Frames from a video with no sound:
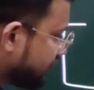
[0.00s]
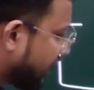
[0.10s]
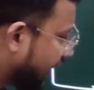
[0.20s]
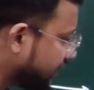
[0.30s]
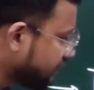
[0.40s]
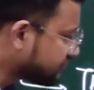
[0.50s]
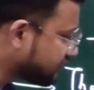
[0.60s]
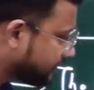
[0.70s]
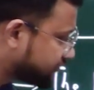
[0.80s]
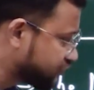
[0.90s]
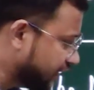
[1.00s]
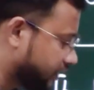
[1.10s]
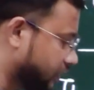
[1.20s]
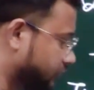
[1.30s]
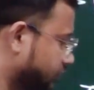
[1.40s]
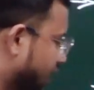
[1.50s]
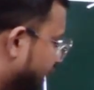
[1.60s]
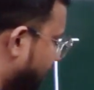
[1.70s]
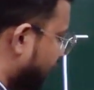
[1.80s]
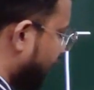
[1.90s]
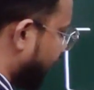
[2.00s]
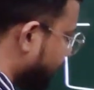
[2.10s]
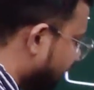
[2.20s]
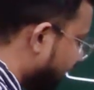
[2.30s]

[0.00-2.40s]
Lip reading: is highly subjective and